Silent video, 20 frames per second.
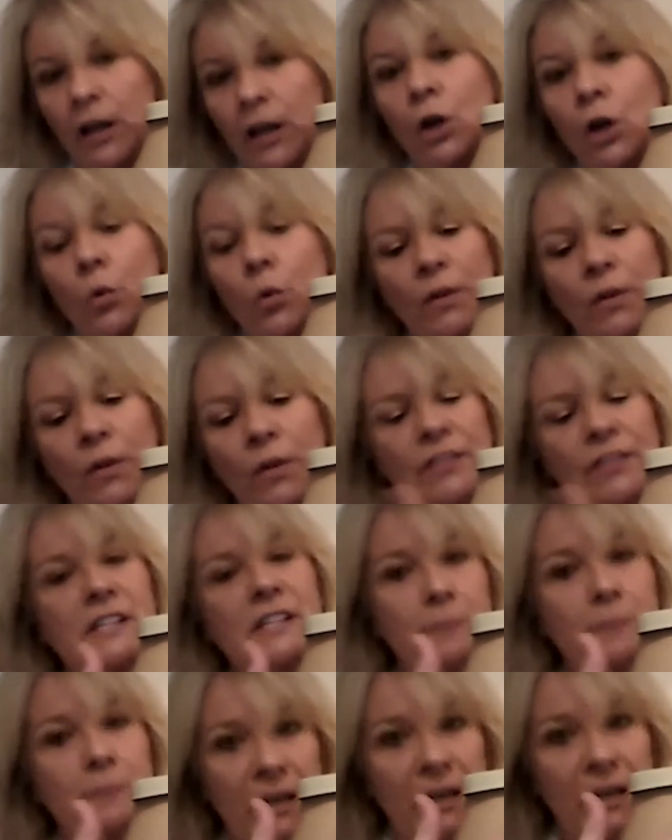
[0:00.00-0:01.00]
With this
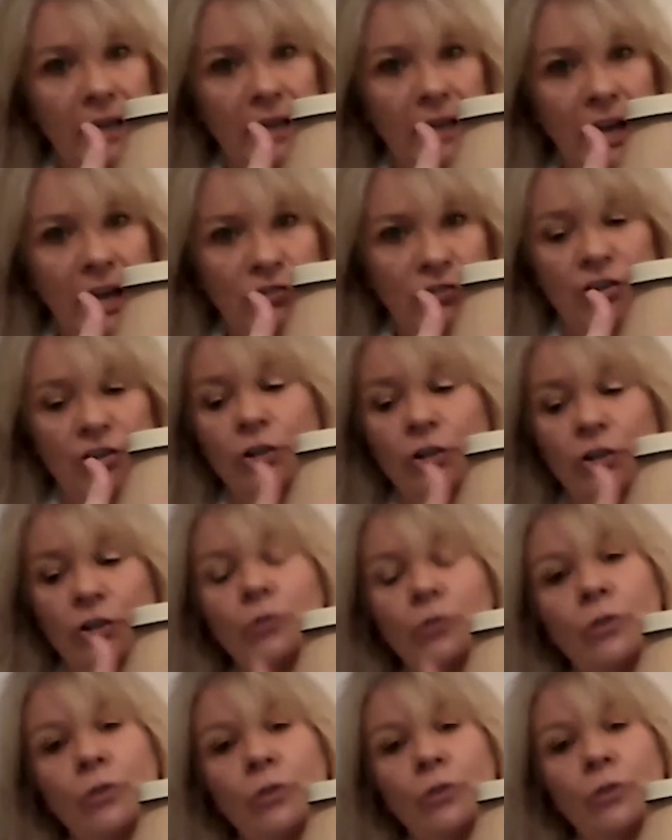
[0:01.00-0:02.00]
medication, you
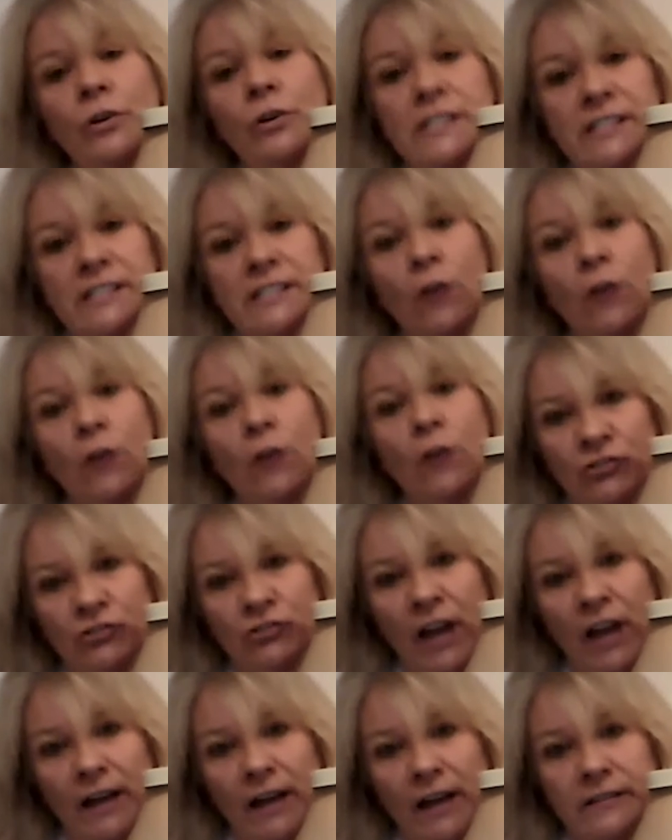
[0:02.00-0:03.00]
could
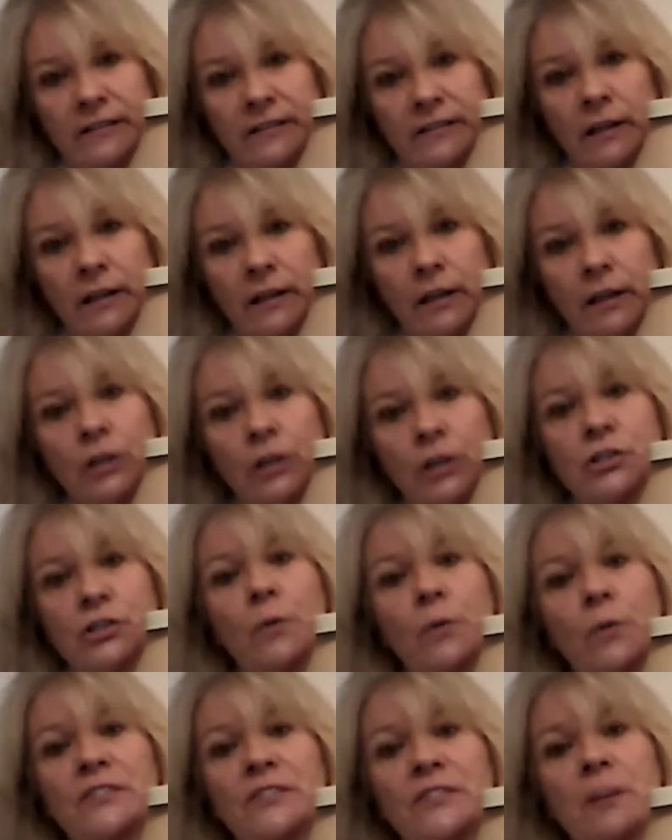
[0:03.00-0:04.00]
self-inject. So
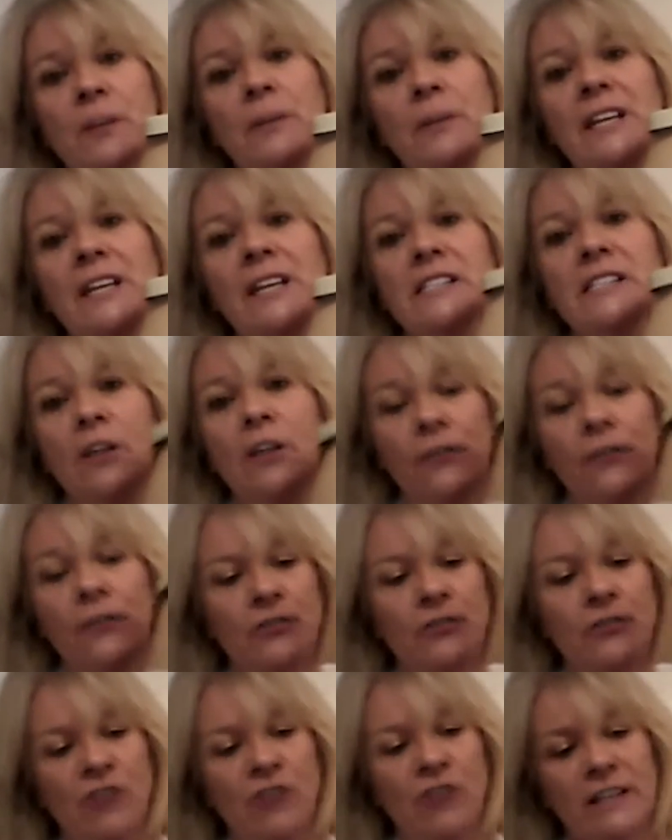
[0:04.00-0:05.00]
if somebody is
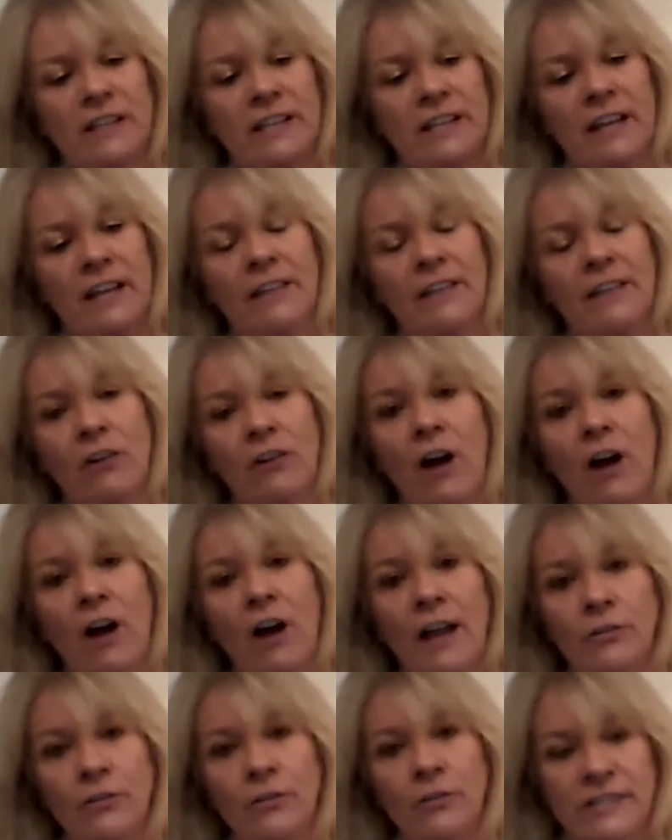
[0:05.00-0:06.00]
self-injecting and they're
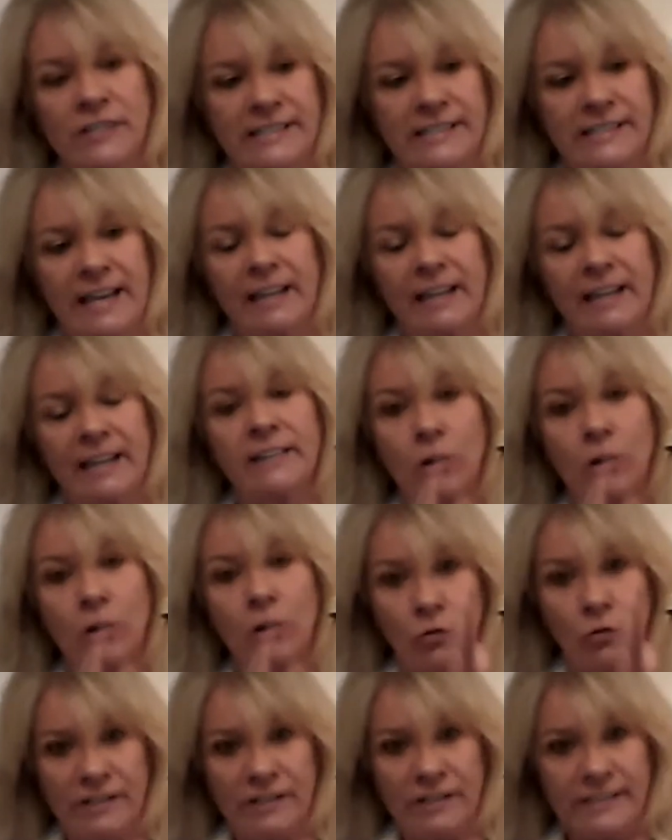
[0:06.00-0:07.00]
either standing or
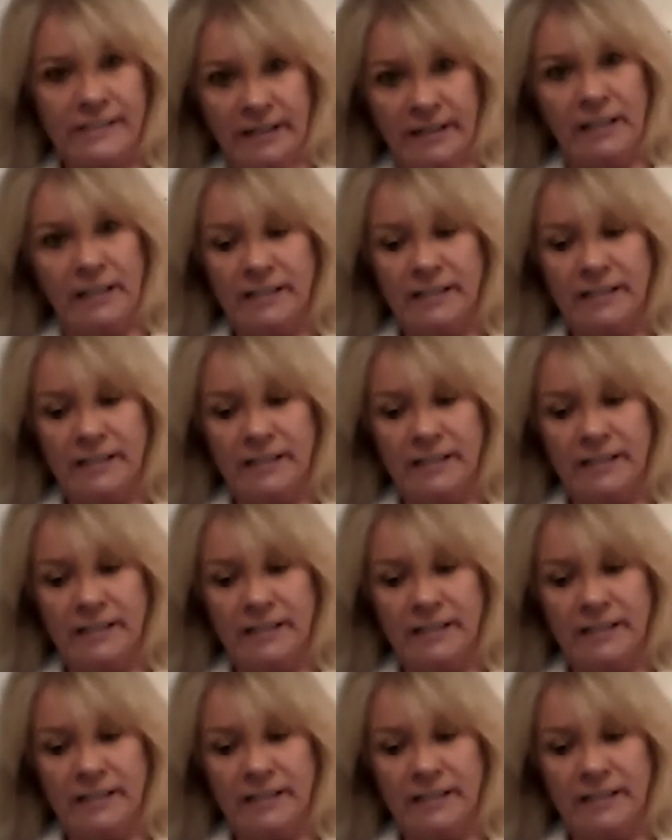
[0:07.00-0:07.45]
sitting to